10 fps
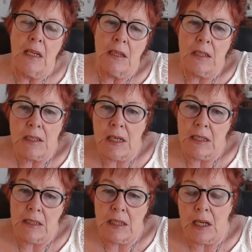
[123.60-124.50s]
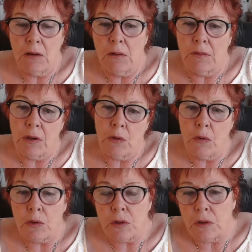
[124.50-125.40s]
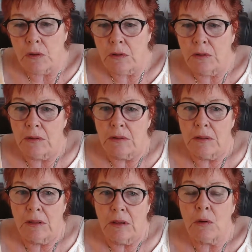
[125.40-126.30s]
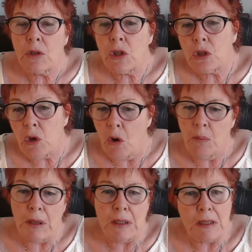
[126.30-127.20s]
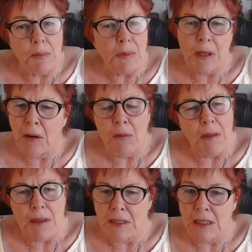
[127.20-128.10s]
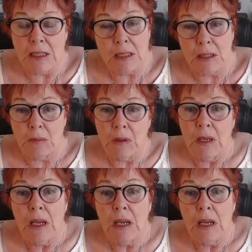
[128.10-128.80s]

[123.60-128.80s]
This takes care of the autonomic something or other system.